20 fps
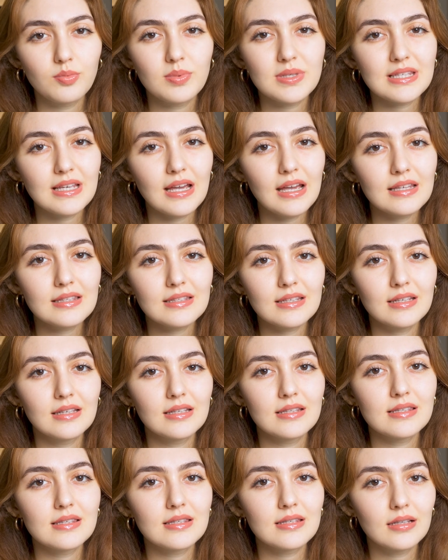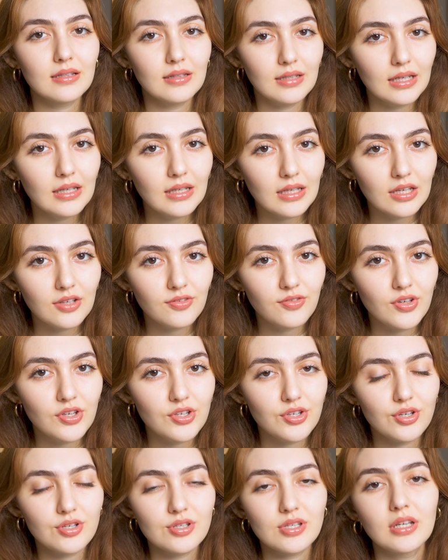besides its linking
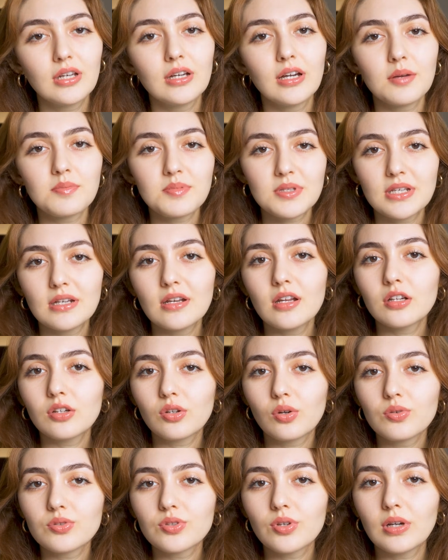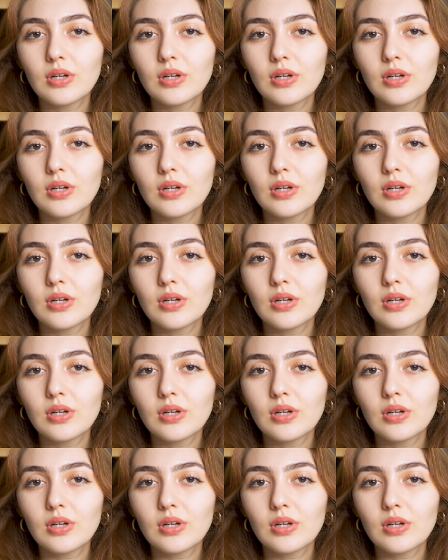features, Obsidian also